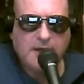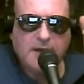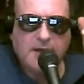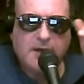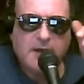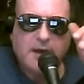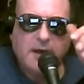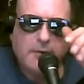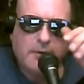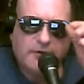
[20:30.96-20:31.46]

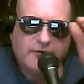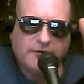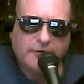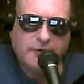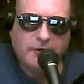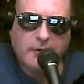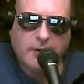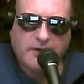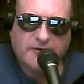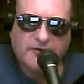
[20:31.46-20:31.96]
I want you to
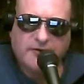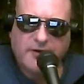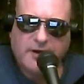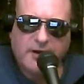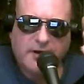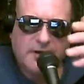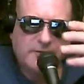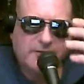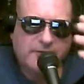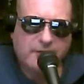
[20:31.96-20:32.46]
go
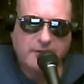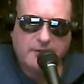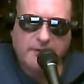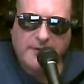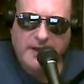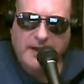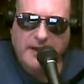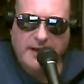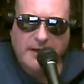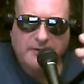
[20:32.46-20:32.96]
outside. If you're in
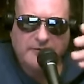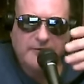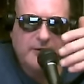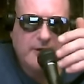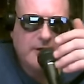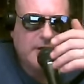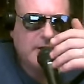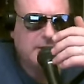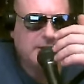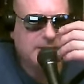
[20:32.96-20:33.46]
the
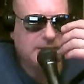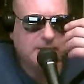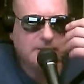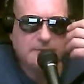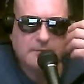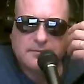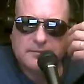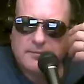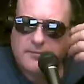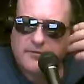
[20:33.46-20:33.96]
NSA,
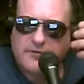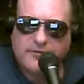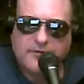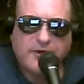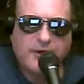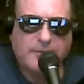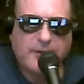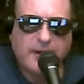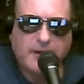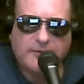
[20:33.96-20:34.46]

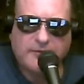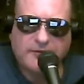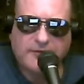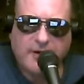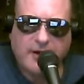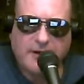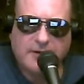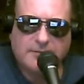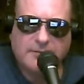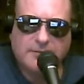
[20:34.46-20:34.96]
step
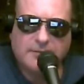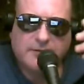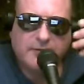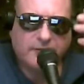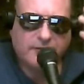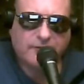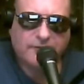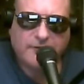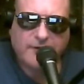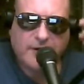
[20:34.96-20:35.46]
outside.
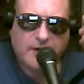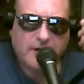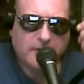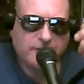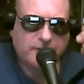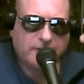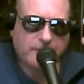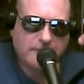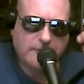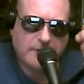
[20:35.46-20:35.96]
Just
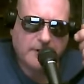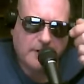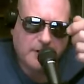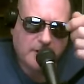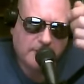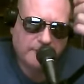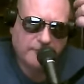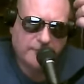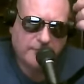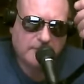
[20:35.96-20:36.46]
show the
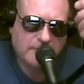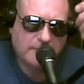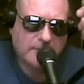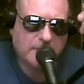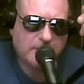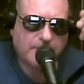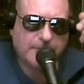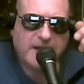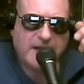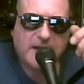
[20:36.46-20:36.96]
guards your
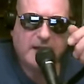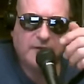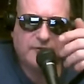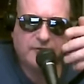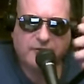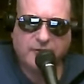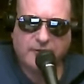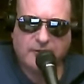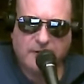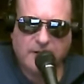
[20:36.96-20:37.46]
little badge
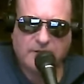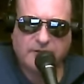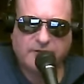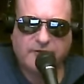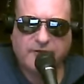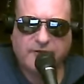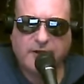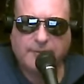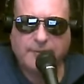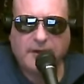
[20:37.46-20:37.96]
and
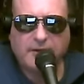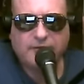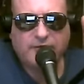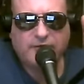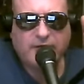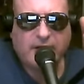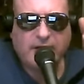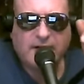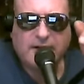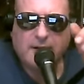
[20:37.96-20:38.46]
step
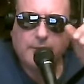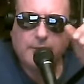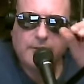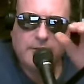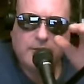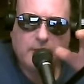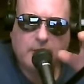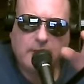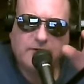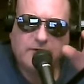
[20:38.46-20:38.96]
outside. And when
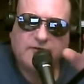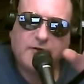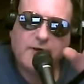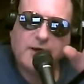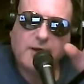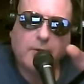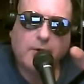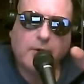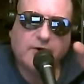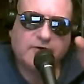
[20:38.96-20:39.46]
you go outside,
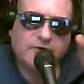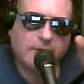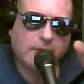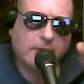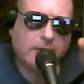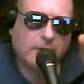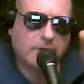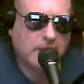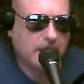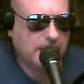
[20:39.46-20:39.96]
I want you to
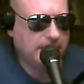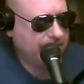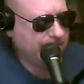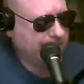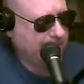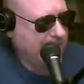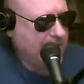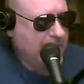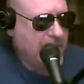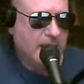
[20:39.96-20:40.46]
look up.
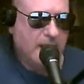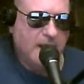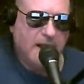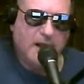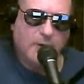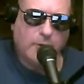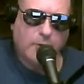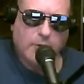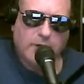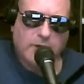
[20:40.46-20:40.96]

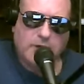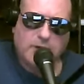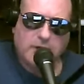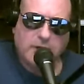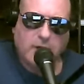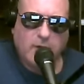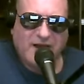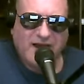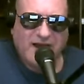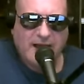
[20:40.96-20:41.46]
And we're going to
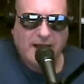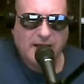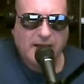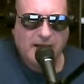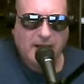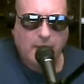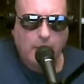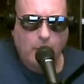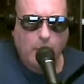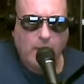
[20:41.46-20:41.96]
go ahead
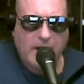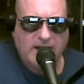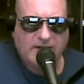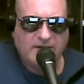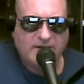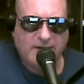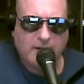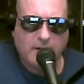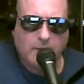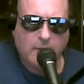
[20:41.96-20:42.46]
and
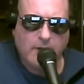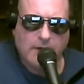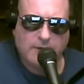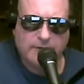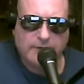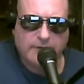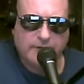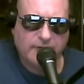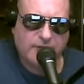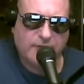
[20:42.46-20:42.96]
wait while
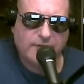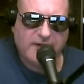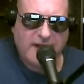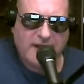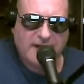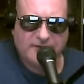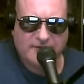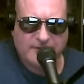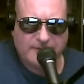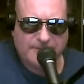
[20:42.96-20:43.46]
you do
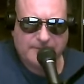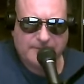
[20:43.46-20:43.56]
that.